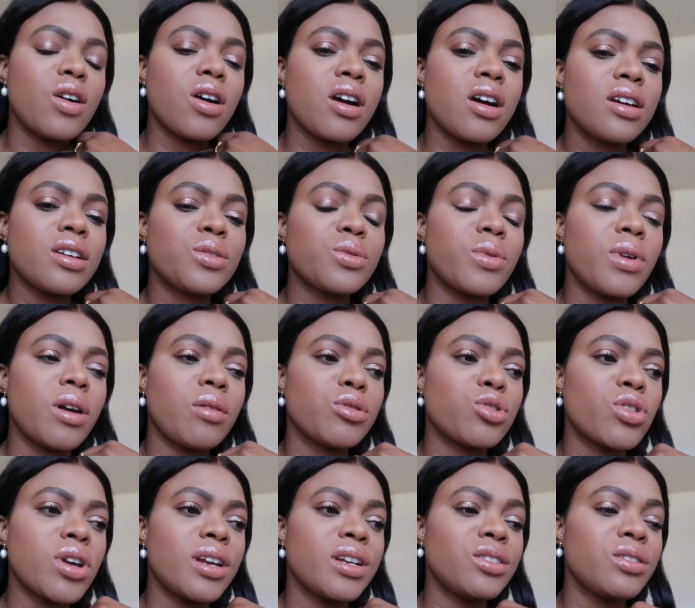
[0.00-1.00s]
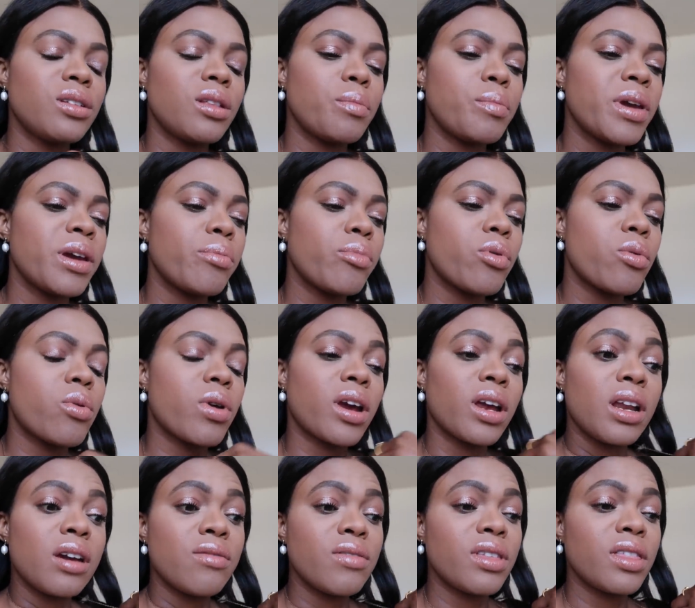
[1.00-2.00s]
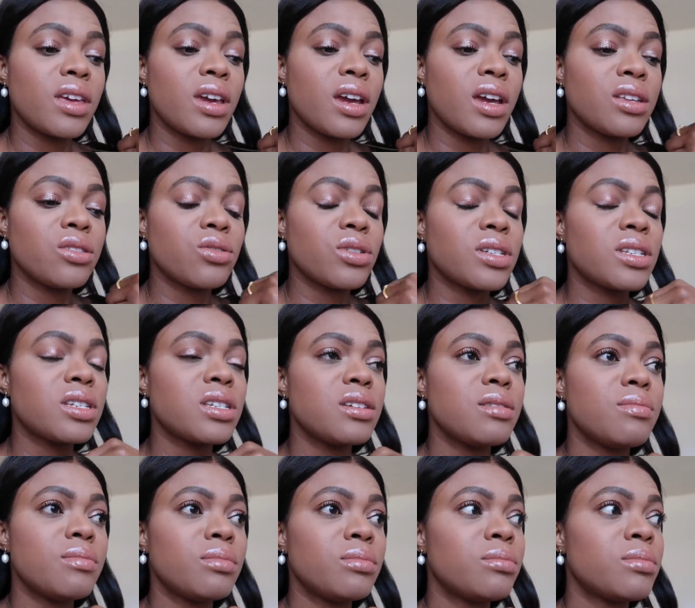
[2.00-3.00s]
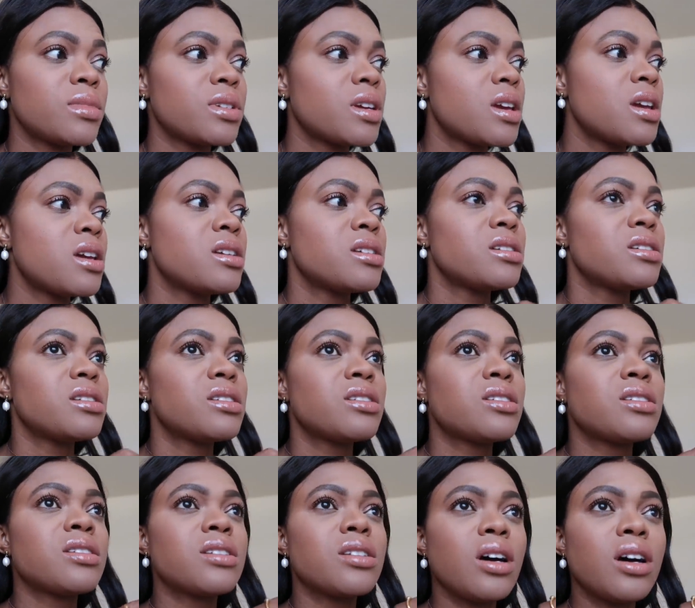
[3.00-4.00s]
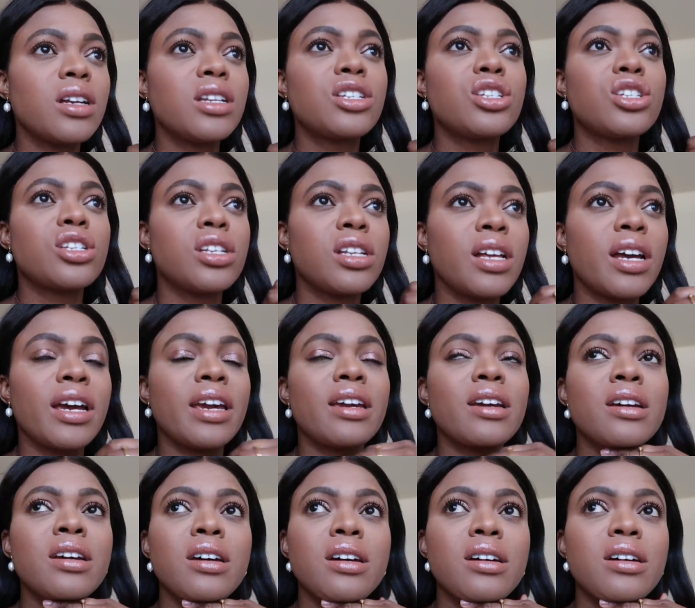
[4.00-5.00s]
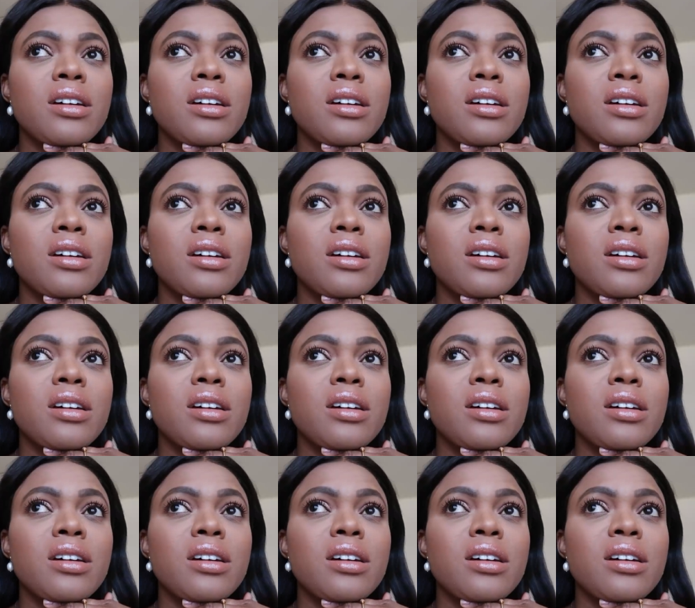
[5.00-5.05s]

Because when I was trying to do the paperwork and everything, it just seemed such like